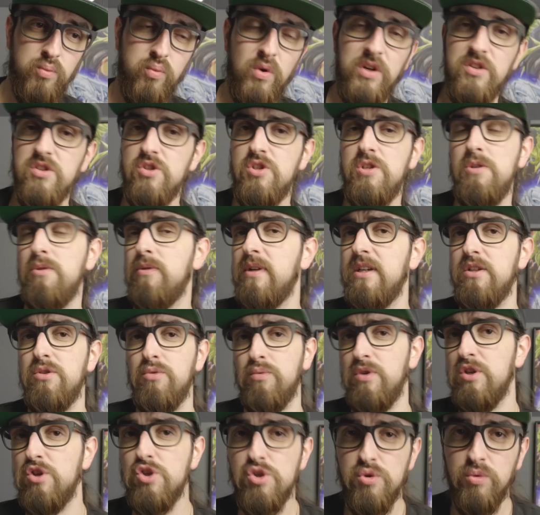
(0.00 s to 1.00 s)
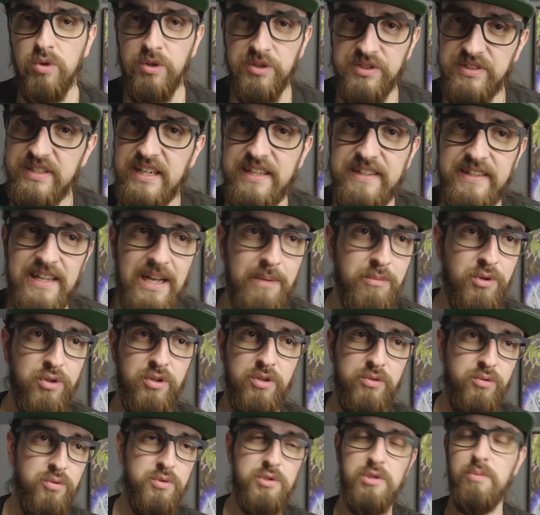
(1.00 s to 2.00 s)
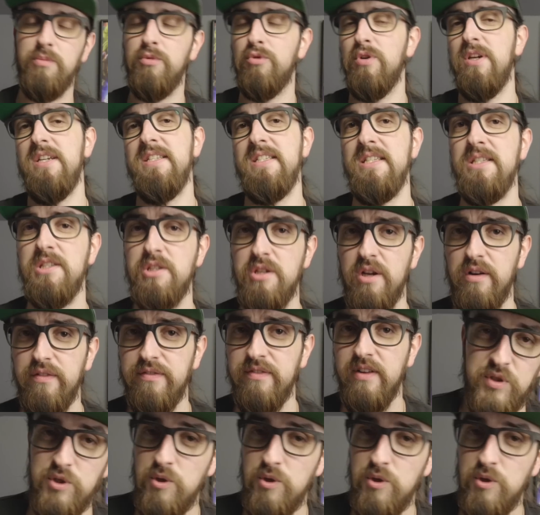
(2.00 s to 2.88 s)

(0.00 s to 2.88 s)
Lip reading: once you're at Ritual 10, I'm gonna do some crazy stuff.